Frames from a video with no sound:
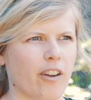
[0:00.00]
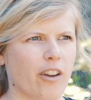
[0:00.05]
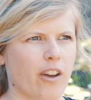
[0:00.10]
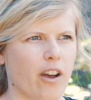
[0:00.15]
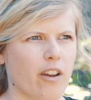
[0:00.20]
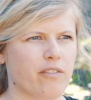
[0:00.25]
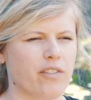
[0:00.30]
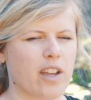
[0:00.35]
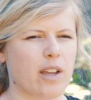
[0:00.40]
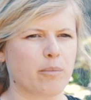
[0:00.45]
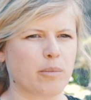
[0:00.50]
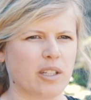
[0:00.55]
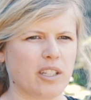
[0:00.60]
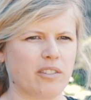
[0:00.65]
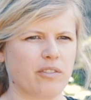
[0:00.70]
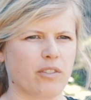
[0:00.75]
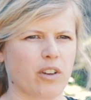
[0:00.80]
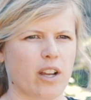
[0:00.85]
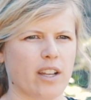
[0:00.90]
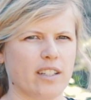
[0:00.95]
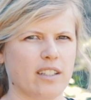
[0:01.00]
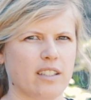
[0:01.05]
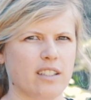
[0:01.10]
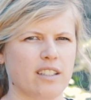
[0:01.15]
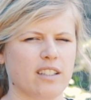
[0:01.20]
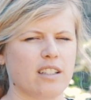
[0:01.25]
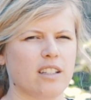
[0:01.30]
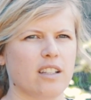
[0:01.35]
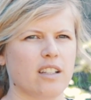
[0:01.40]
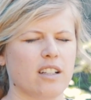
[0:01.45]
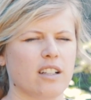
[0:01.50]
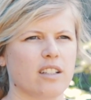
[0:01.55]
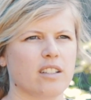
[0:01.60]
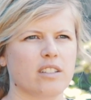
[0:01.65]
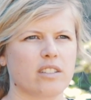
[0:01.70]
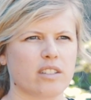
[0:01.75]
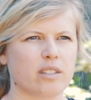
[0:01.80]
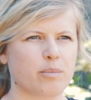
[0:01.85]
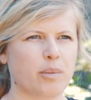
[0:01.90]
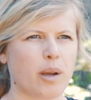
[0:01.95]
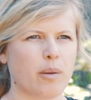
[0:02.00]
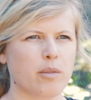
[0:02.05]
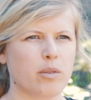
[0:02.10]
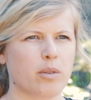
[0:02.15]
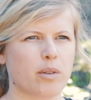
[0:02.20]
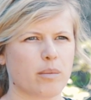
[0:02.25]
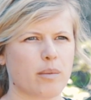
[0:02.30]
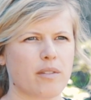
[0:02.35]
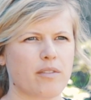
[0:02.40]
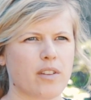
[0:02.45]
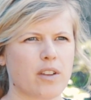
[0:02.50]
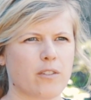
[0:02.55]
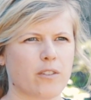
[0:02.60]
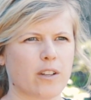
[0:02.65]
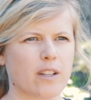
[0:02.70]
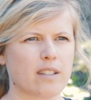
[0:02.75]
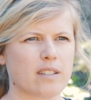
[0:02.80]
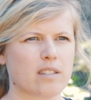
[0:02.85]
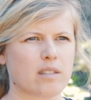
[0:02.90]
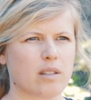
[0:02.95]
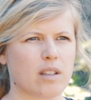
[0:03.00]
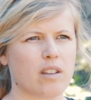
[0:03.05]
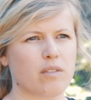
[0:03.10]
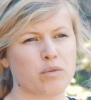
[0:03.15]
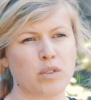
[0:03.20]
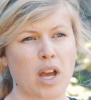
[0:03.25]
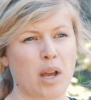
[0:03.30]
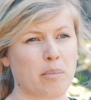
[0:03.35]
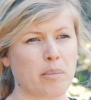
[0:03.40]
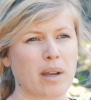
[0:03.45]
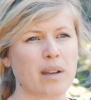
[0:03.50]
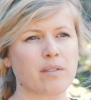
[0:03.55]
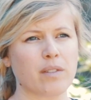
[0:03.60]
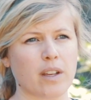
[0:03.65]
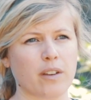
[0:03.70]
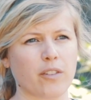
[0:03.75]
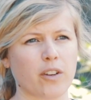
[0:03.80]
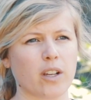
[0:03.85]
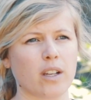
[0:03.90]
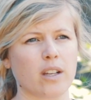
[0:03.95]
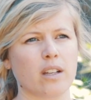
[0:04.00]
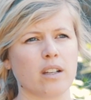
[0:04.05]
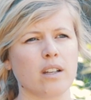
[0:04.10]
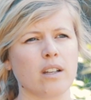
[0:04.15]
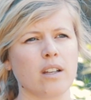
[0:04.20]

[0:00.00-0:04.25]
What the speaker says: a family friend. It's probably one of my favorites, if not my favorite.